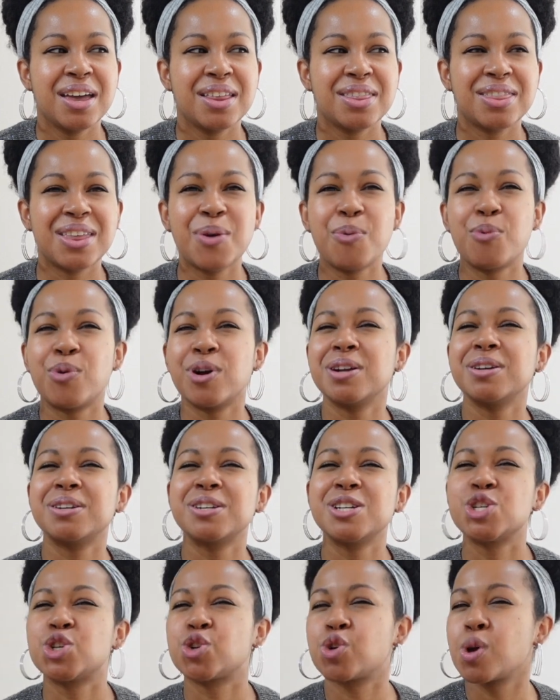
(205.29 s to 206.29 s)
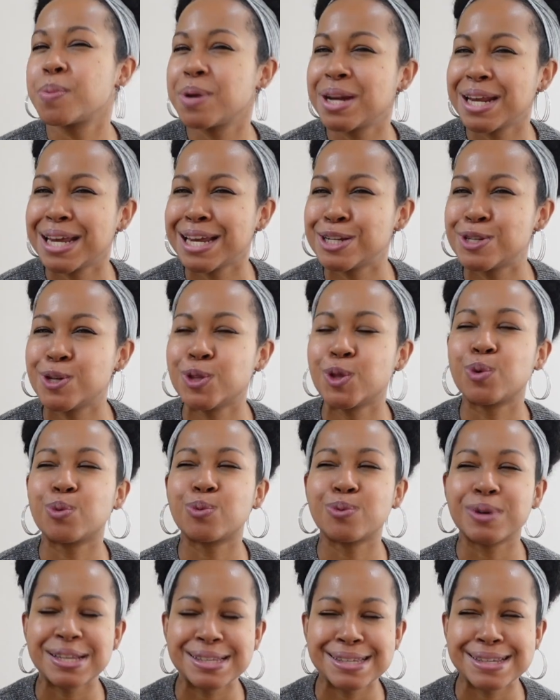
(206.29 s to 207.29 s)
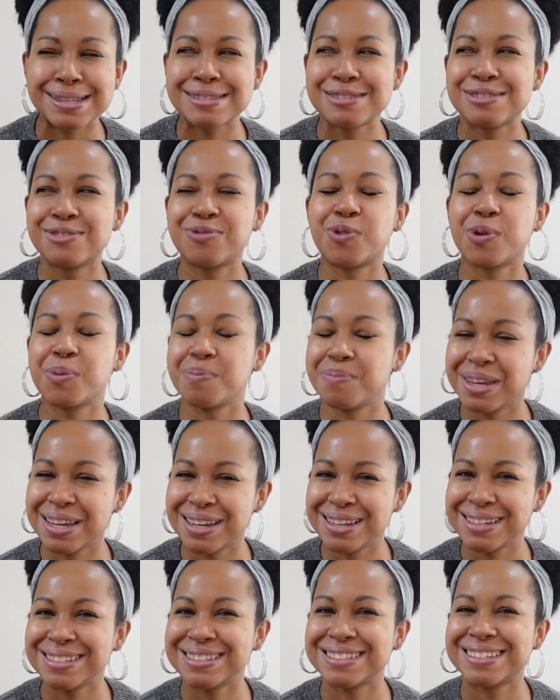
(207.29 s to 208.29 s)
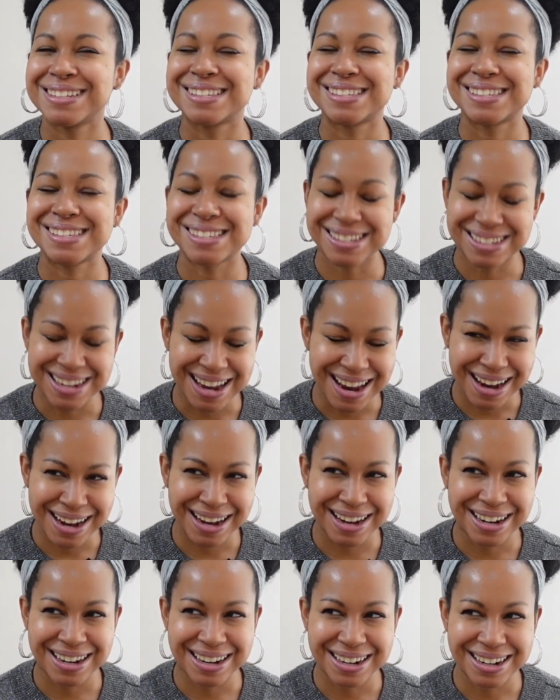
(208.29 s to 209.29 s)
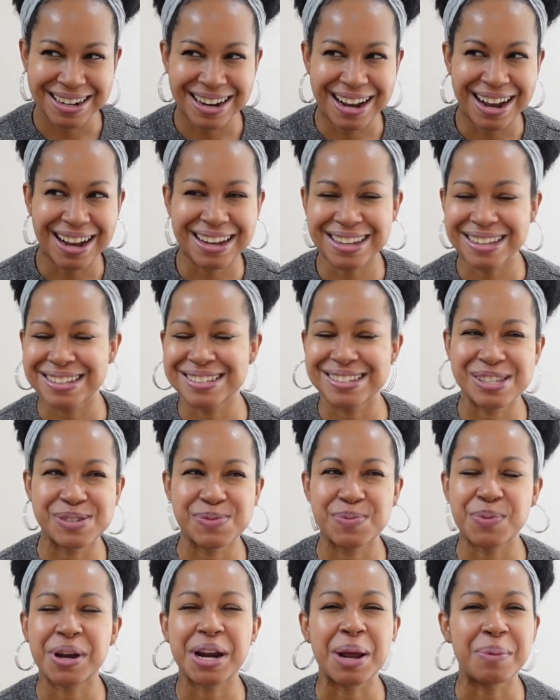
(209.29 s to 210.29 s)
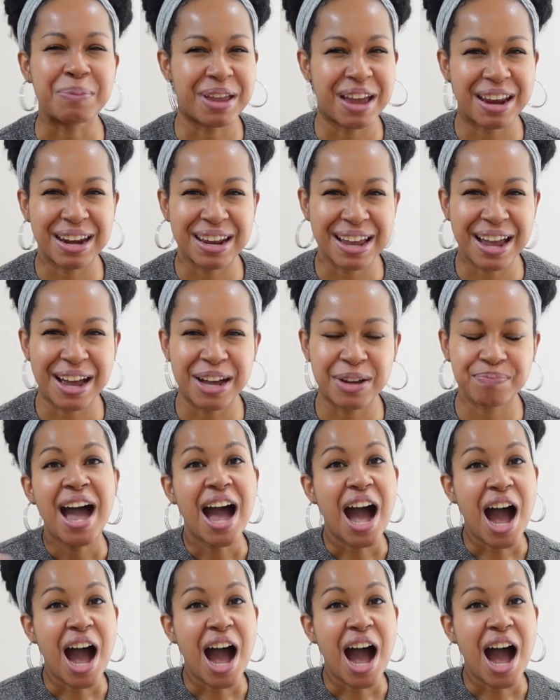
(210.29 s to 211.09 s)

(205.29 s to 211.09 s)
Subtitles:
they weren't contributing to the reasons for me to stay, I guess is what I'm getting at.